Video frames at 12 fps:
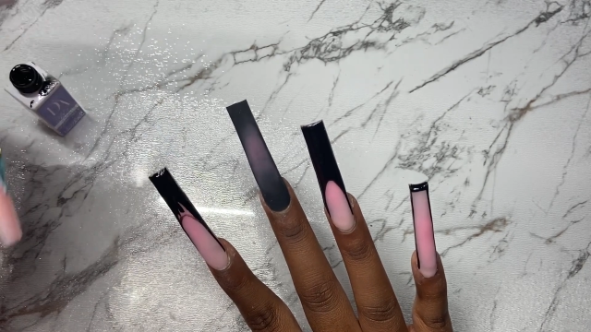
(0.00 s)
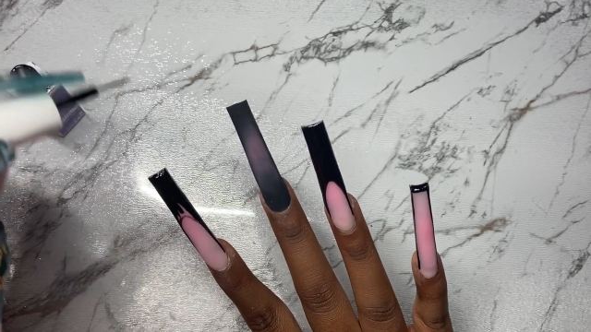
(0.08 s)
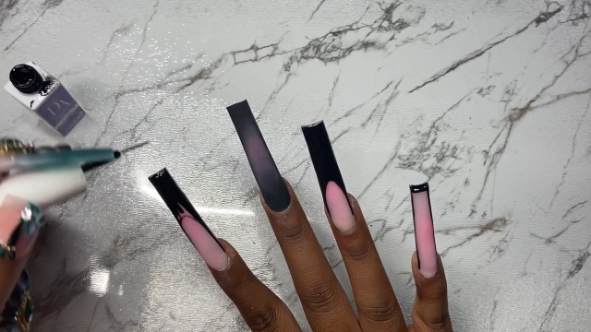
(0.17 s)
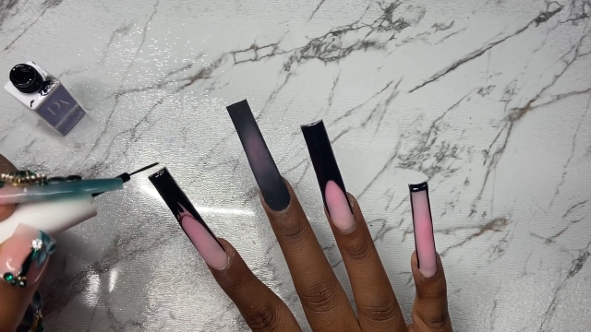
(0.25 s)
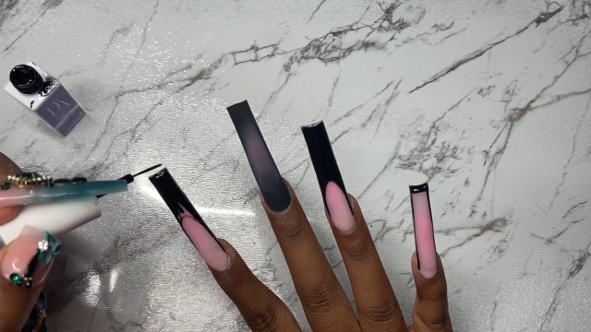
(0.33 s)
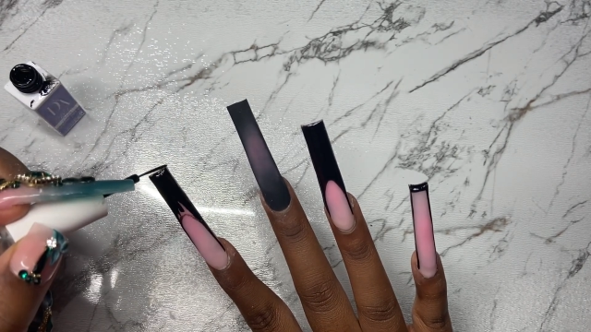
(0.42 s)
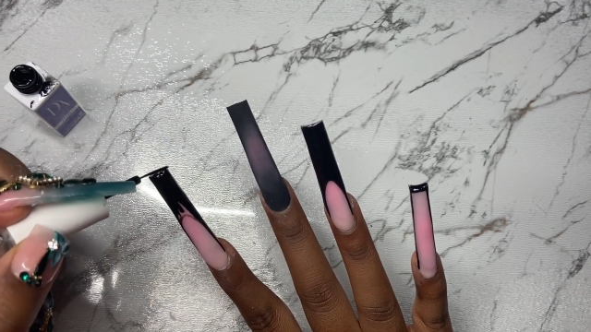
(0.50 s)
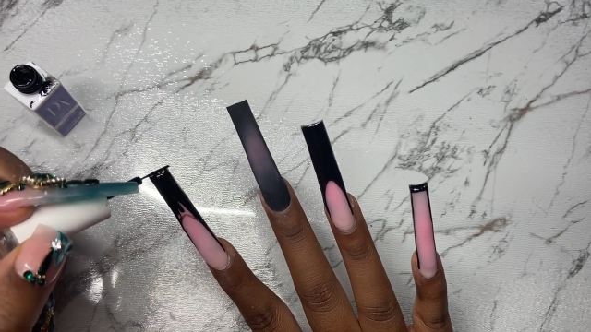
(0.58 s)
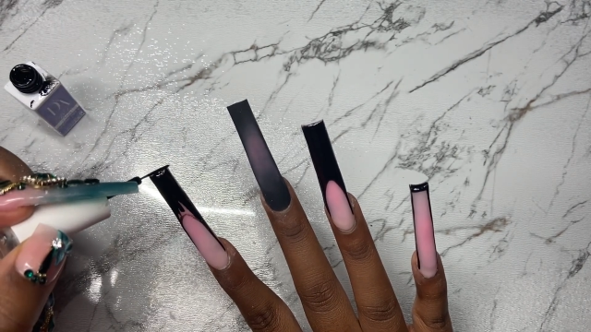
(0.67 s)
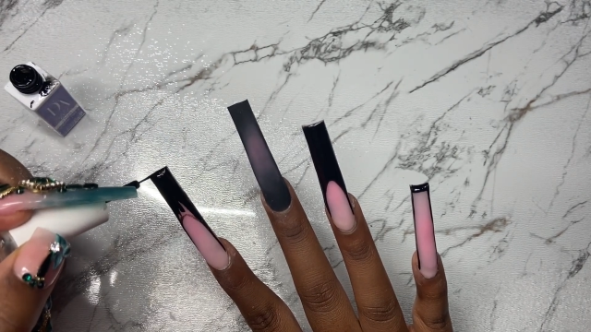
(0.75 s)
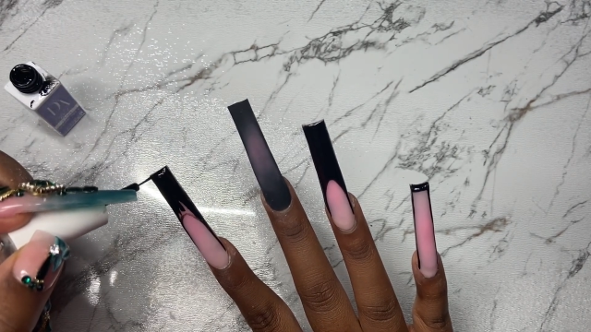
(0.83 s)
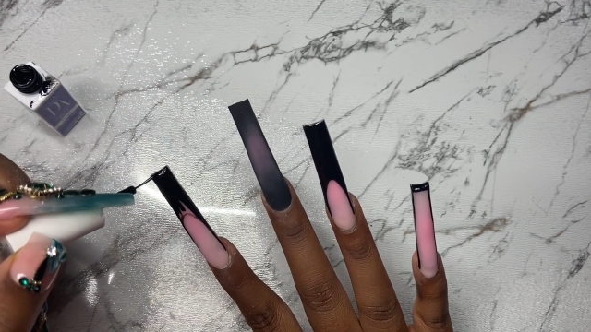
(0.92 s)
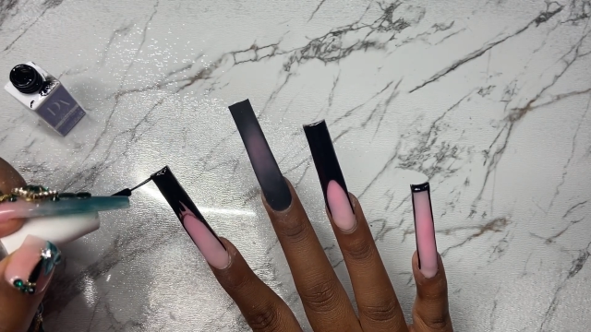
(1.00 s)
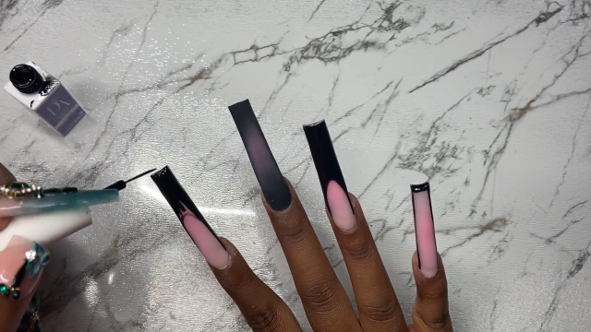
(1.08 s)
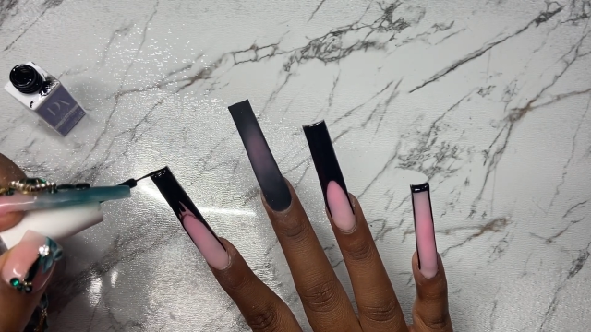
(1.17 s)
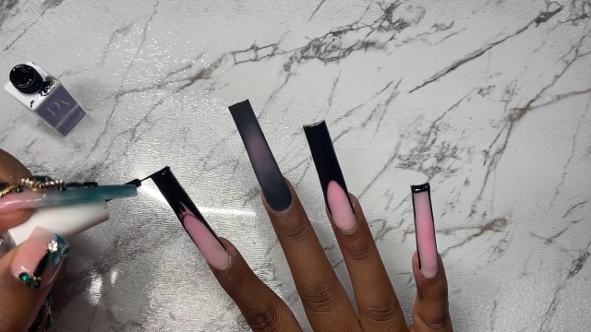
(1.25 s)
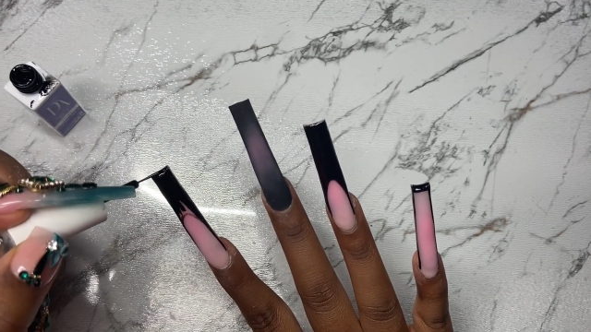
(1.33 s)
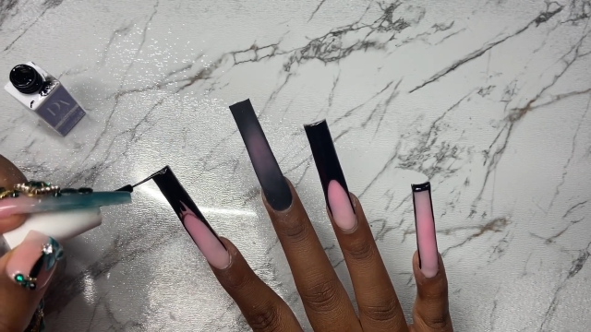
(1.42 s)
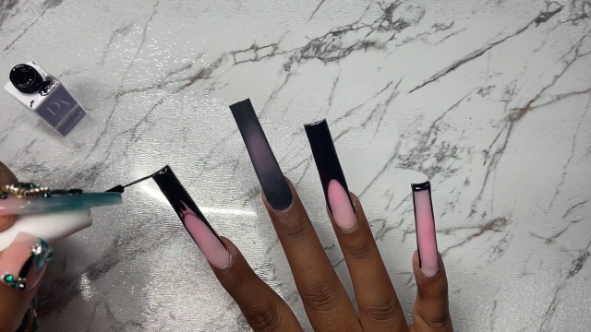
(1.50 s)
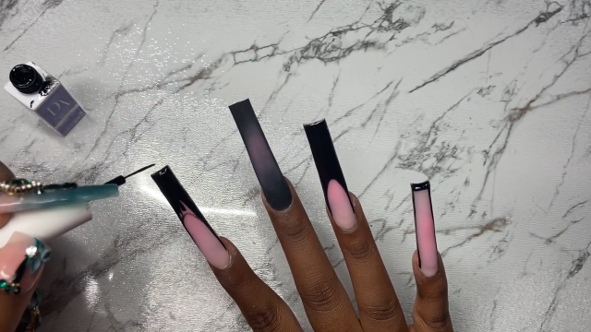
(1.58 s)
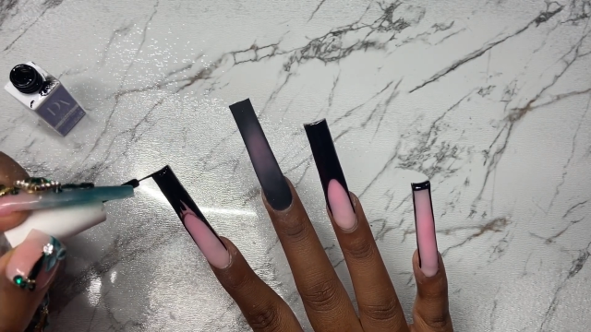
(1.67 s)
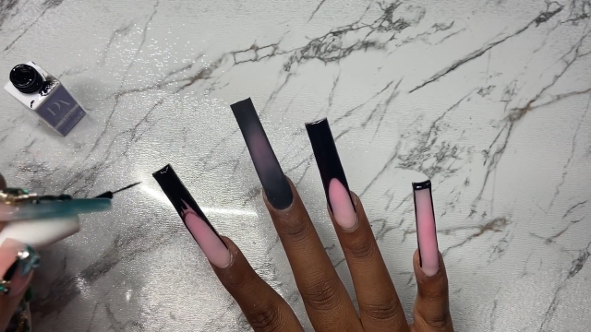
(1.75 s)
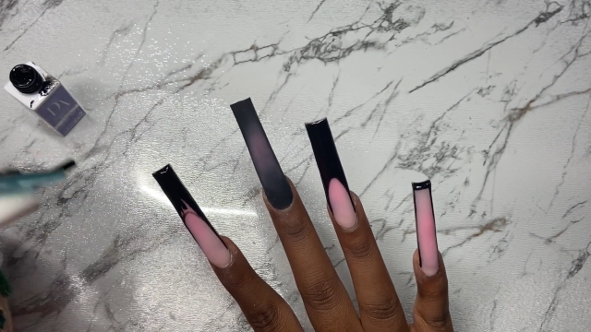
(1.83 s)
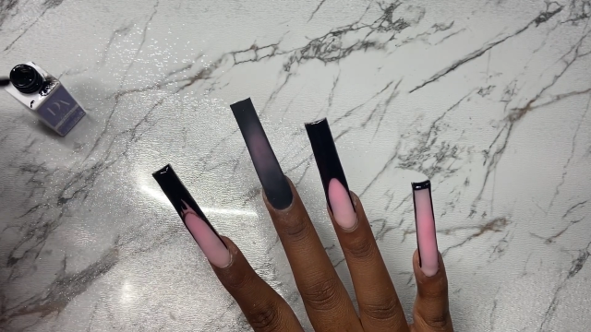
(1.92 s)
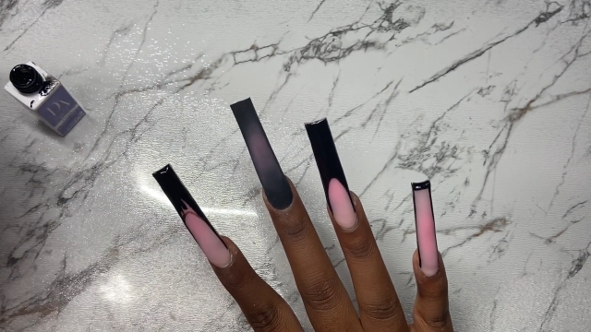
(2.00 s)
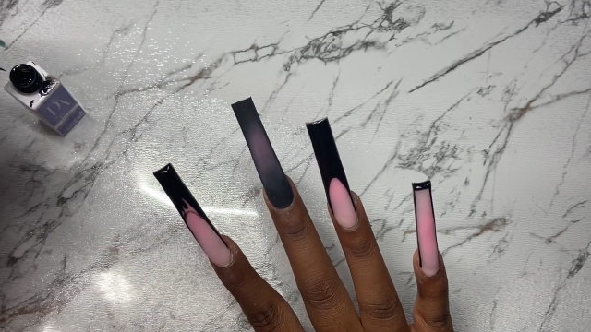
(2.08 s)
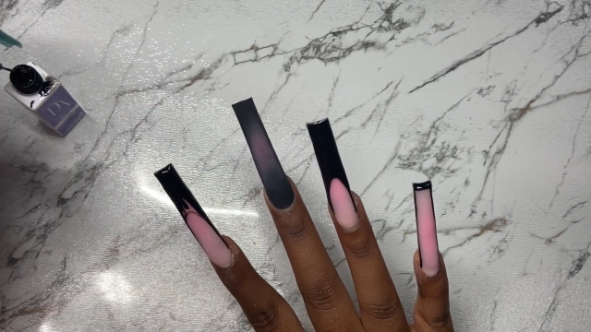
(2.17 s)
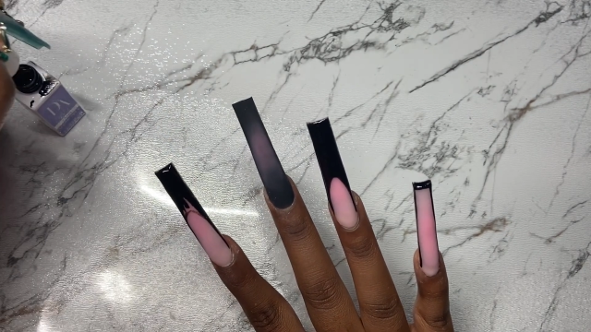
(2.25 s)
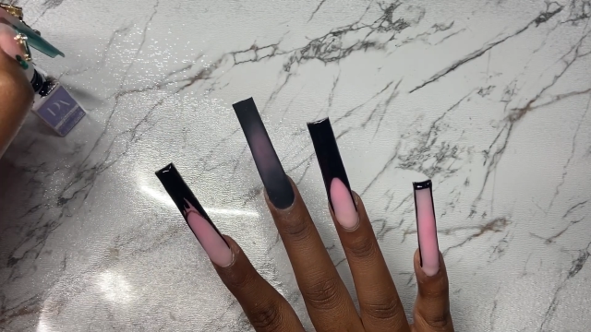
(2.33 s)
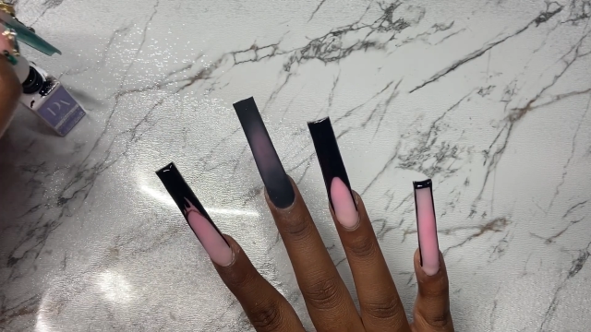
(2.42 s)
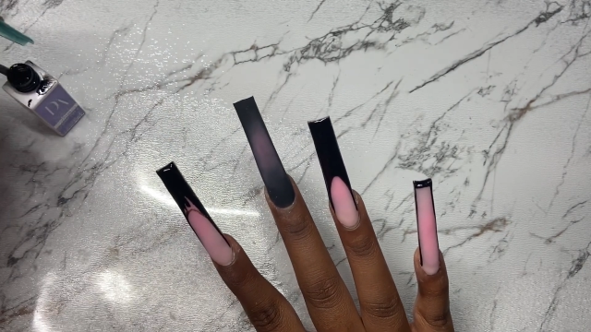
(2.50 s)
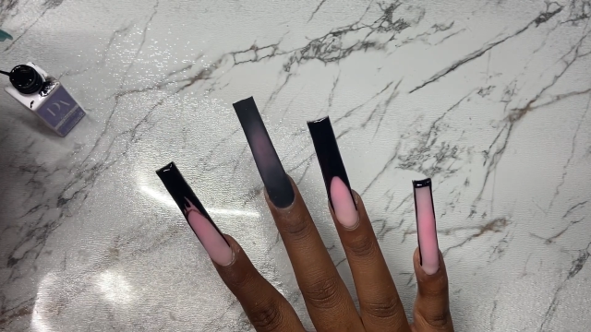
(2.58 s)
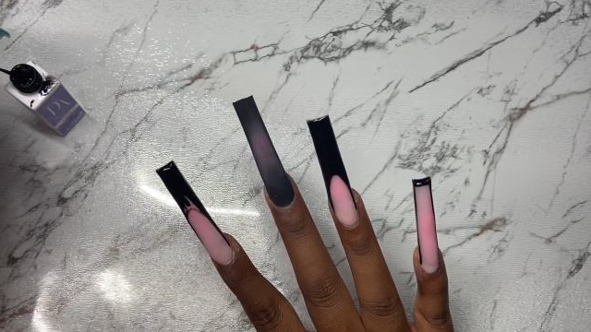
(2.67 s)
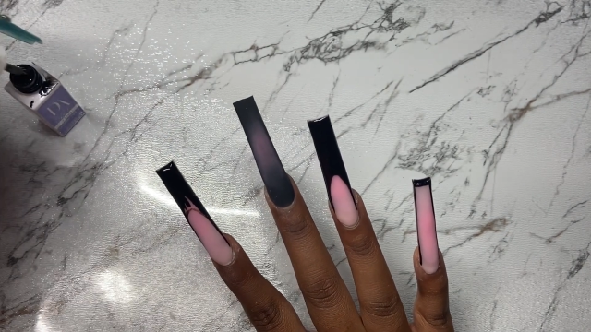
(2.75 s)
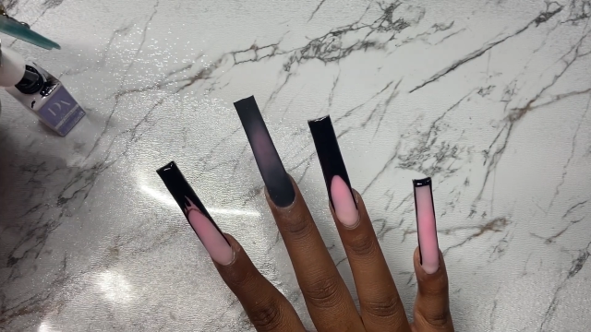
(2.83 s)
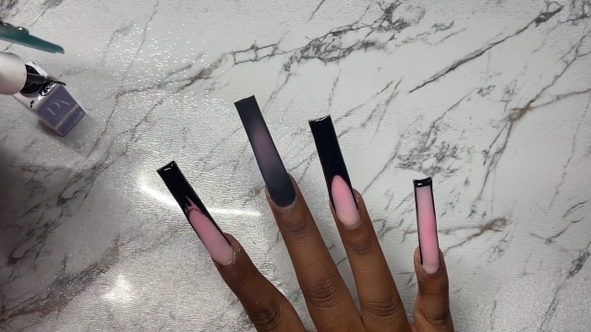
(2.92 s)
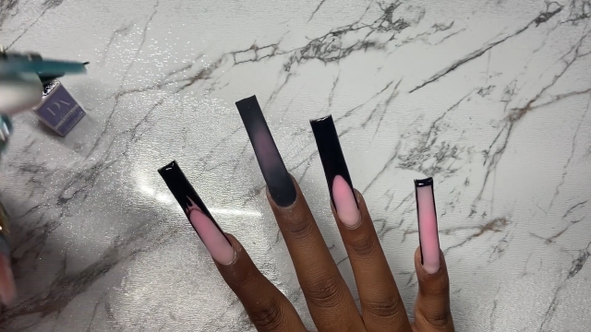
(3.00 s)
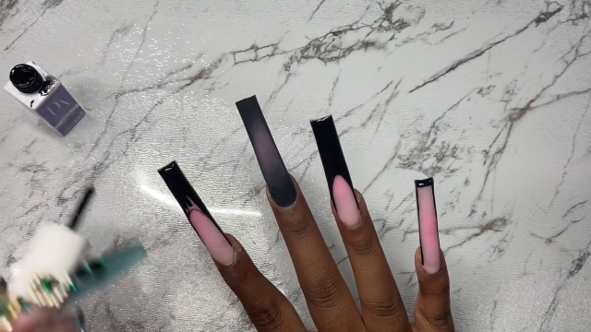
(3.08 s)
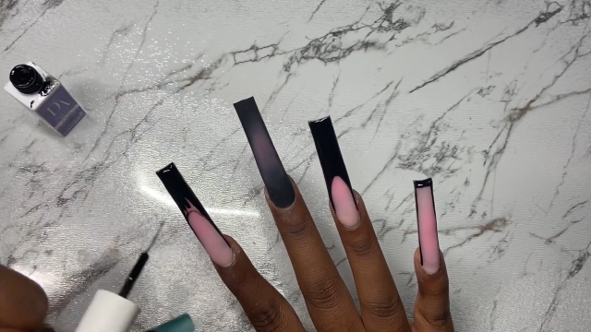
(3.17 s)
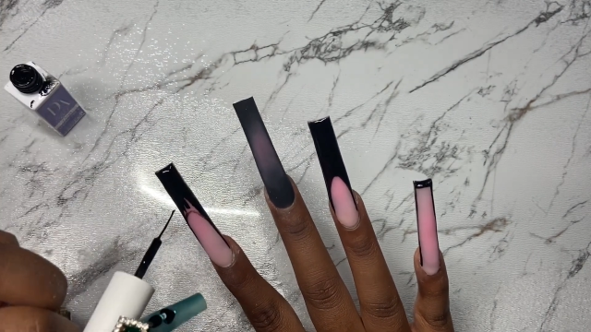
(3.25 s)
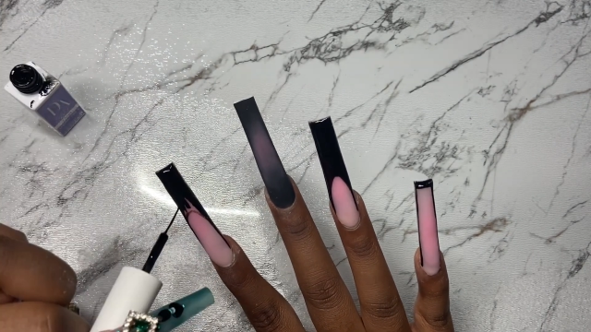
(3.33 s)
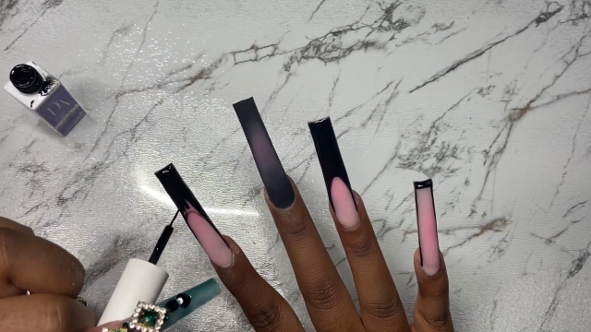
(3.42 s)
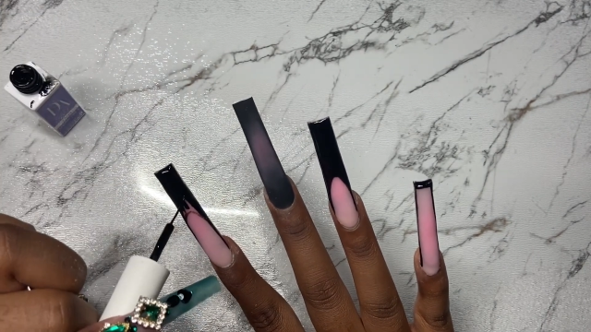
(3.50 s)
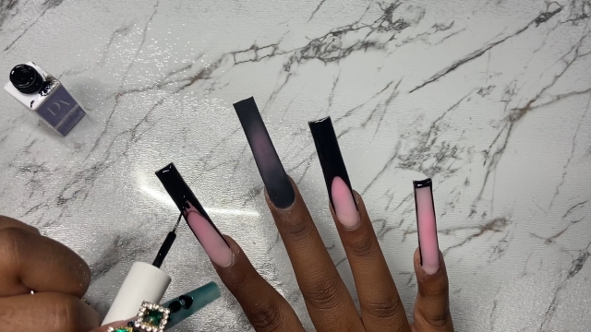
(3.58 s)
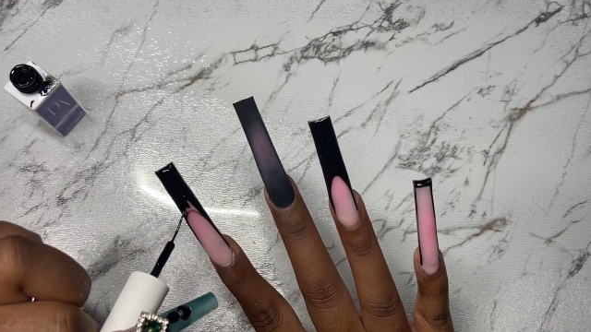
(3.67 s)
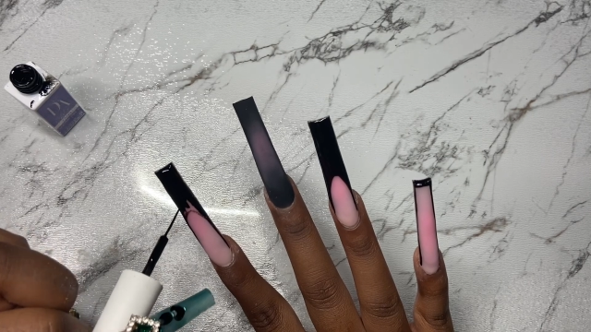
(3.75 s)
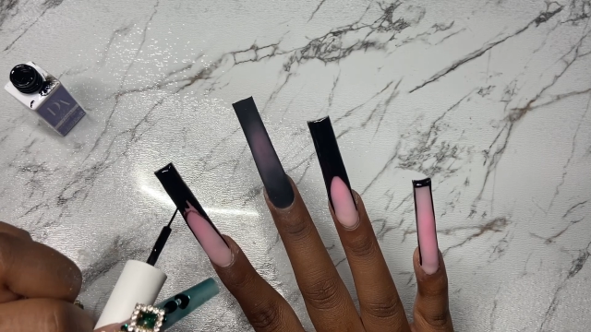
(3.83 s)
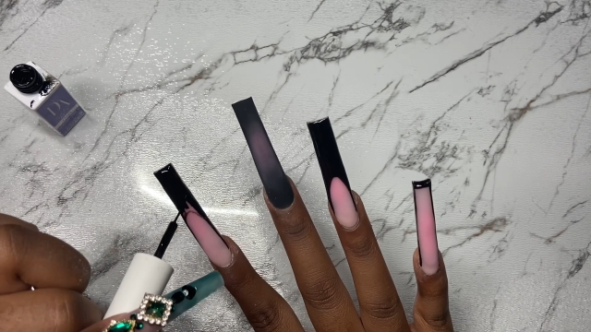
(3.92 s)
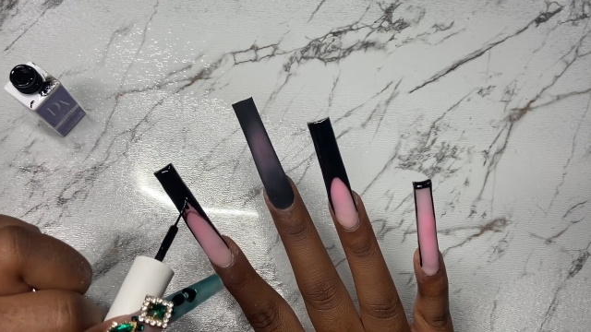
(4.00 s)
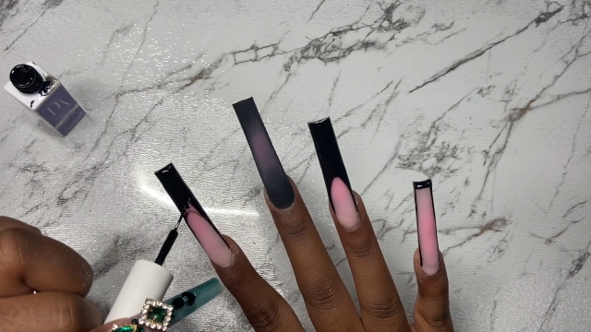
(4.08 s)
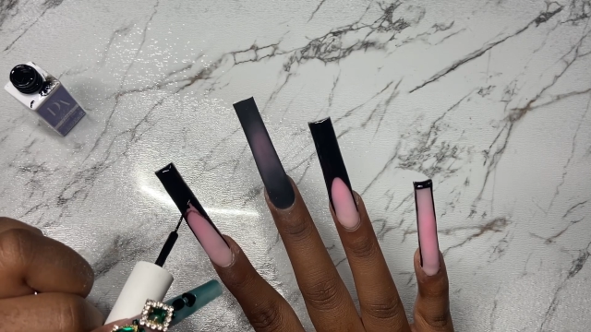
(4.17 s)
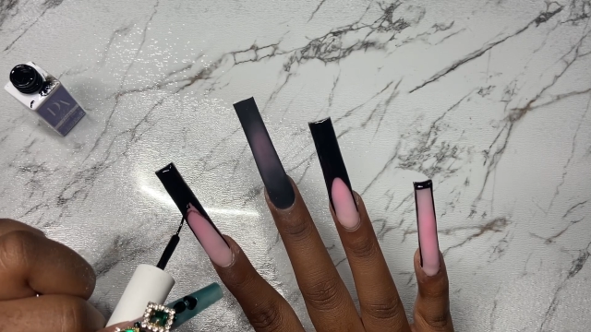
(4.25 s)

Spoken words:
Nobody's mouth can be seen.